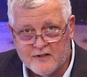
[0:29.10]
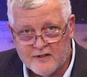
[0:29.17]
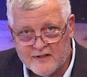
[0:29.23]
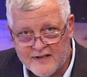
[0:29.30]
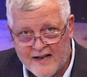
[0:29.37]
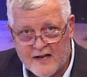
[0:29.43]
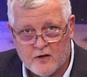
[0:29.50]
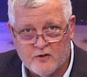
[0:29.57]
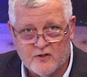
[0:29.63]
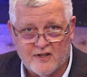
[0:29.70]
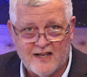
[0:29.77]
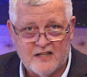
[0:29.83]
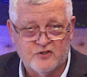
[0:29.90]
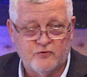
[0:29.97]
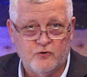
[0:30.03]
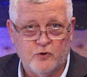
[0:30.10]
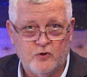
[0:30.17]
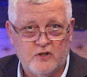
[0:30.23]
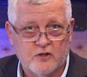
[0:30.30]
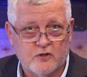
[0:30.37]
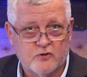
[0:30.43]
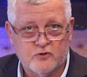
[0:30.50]
Now, in the last few
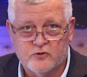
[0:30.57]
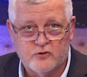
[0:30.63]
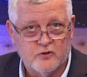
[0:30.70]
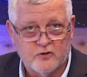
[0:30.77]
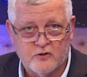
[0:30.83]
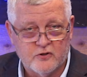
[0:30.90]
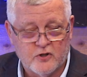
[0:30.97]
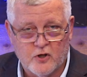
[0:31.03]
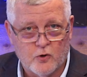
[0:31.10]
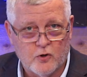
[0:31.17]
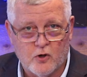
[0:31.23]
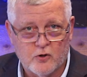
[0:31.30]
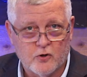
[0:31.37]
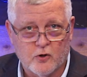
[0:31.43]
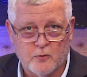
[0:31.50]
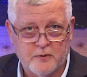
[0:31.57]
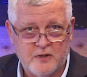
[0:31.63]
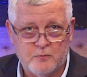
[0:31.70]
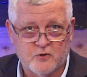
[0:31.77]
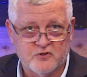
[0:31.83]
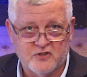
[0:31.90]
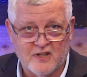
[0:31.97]
years, no longer are
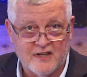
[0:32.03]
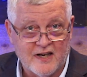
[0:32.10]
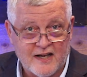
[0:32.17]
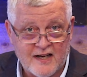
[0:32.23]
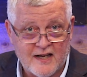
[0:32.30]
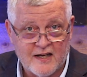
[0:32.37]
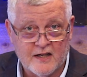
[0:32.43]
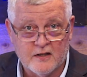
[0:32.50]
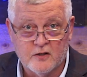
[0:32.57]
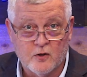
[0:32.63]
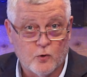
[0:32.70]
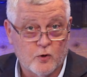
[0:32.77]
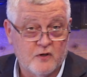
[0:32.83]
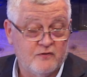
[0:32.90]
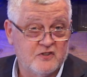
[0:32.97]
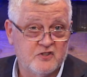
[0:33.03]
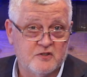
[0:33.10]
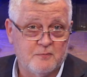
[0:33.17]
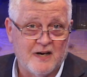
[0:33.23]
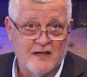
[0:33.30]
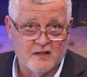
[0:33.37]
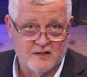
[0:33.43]
people saying hi or even
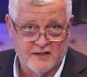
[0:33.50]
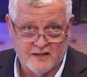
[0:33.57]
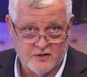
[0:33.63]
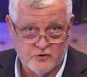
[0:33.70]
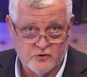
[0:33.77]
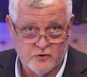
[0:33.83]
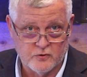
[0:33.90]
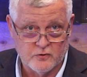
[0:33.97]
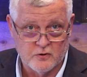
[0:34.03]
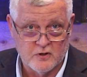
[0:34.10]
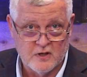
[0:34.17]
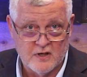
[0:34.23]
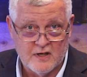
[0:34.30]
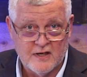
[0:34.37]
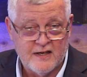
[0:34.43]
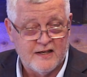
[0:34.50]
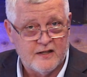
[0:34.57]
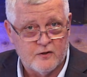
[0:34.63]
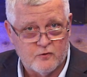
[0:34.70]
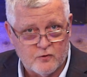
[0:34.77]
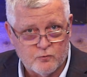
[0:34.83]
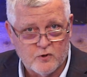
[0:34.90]
smiling at you.
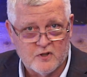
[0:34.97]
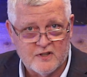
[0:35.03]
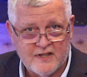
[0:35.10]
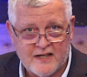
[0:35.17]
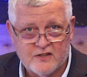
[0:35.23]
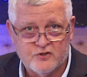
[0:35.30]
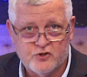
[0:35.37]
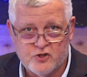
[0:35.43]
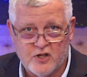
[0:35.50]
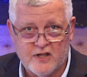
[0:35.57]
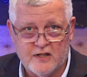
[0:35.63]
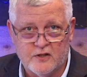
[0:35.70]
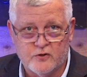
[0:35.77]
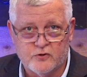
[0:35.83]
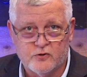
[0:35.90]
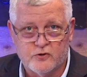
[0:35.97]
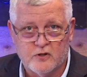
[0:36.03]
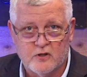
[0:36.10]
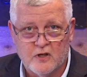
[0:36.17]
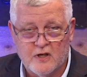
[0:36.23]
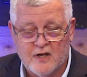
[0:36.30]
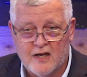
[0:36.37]
It really has changed.
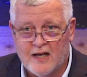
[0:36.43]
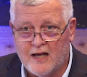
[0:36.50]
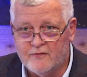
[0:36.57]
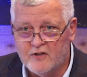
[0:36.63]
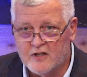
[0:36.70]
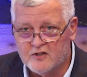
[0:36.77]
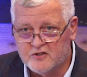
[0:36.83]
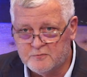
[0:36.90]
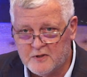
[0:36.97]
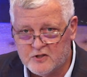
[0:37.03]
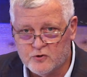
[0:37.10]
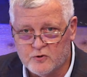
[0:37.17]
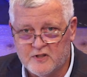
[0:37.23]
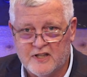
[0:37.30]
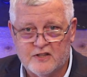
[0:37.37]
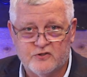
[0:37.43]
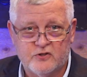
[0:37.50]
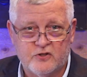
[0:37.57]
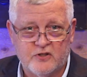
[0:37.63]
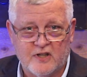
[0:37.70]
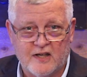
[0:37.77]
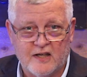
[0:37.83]
I've got a special
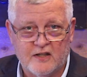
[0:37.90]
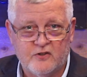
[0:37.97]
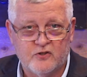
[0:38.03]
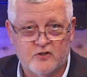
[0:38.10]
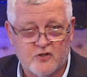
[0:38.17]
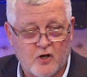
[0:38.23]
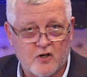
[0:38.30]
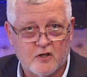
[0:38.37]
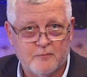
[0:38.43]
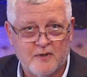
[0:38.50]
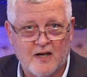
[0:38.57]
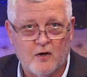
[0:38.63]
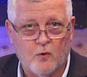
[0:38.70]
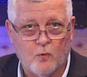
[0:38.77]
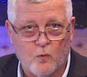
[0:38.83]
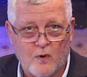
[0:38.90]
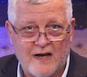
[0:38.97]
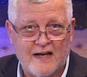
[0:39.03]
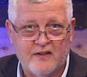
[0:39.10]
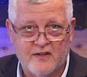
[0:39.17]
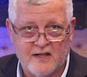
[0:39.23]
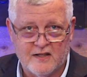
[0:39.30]
guest today to talk about
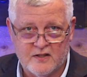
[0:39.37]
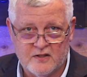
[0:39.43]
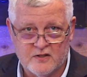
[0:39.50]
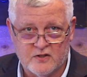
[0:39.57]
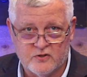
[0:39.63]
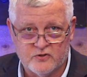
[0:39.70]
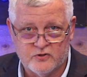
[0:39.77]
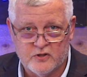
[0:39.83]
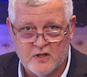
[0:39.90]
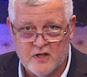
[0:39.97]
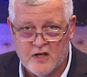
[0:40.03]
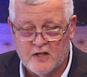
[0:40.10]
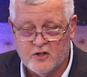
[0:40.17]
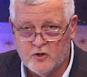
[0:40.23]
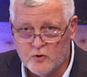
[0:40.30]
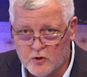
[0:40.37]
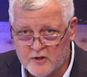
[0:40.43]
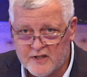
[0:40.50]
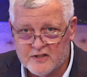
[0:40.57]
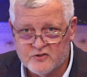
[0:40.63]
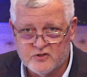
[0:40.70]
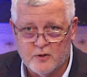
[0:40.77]
why that is. You
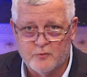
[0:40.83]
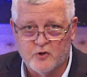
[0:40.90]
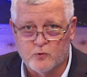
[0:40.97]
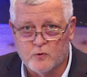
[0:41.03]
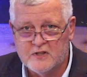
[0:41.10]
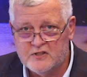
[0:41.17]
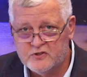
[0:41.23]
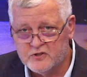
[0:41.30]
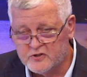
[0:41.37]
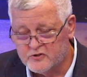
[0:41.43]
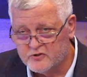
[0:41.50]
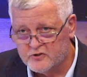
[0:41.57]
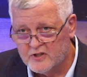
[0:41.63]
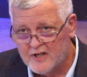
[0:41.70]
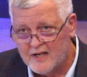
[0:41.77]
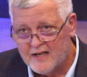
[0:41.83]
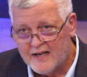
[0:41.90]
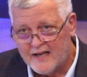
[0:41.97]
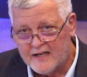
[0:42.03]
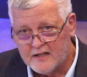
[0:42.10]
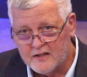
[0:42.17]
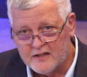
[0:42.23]
look at some of the reasons,
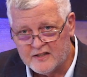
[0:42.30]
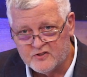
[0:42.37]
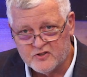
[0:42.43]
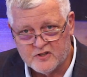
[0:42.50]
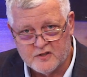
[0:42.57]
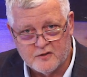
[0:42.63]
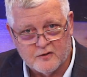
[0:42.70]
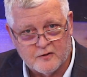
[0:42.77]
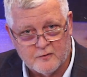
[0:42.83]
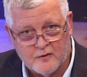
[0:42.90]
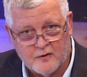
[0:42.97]
and is it